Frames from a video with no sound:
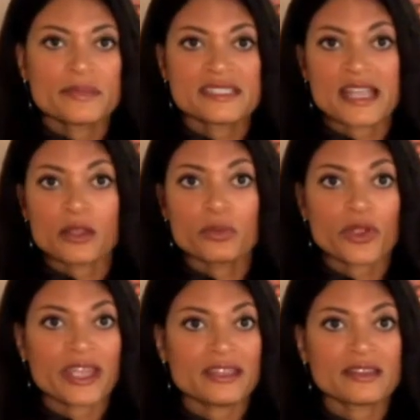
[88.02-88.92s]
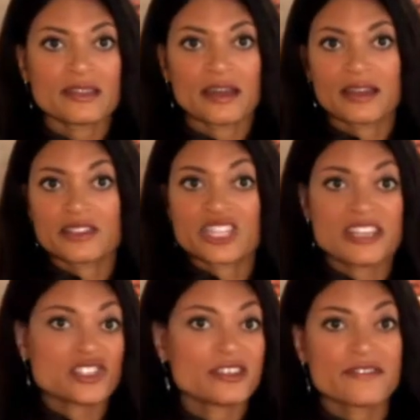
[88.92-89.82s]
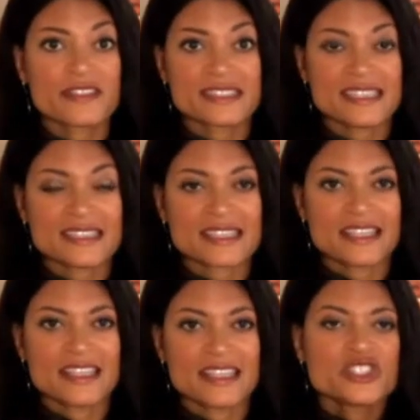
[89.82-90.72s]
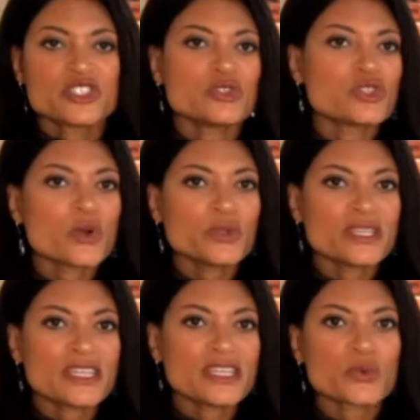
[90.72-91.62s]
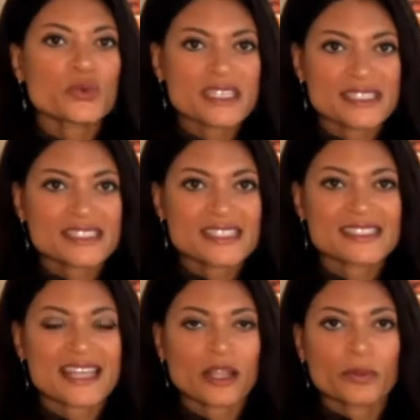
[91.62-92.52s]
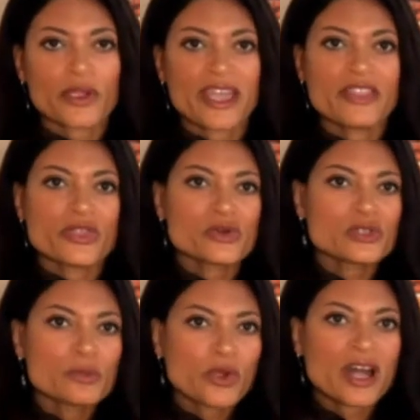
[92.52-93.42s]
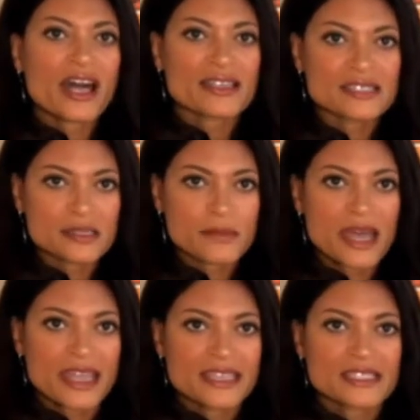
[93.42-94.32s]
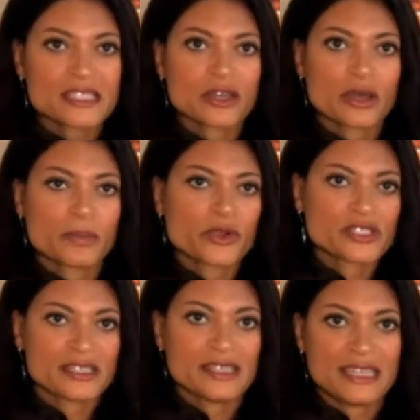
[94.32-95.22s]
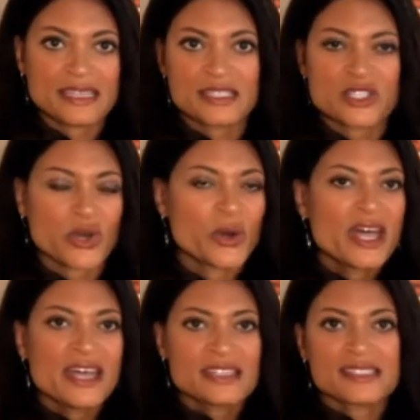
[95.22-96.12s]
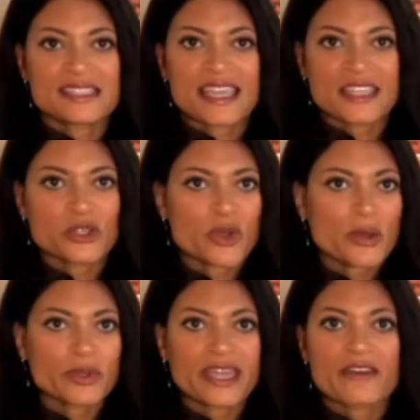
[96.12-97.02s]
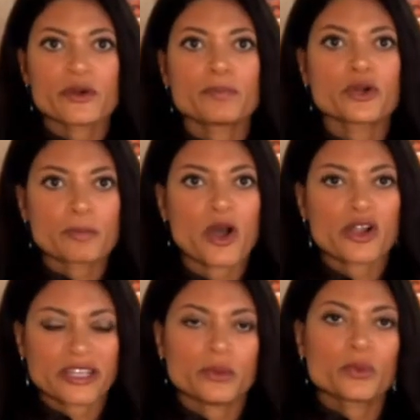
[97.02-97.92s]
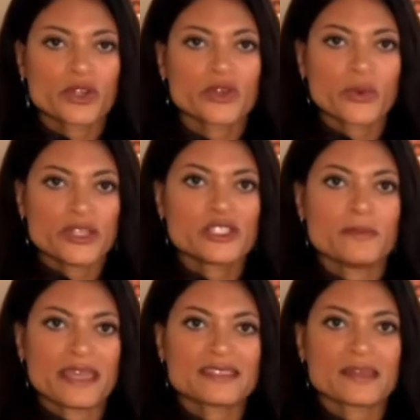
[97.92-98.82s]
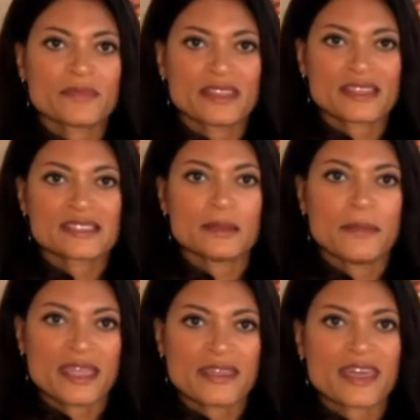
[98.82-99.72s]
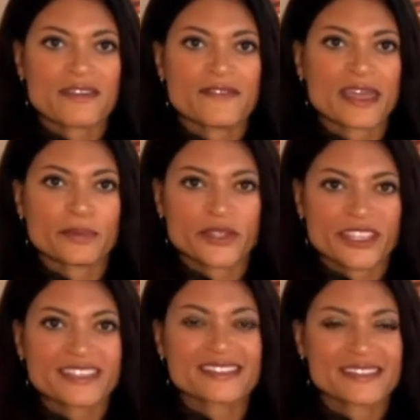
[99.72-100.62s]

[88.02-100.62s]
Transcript: celebrate changing of the season. So you don't need a reason to celebrate. And those are more customized to a person needs. So to say, you know, I want to have a book party, we're going to make something that's going to make that fabulous.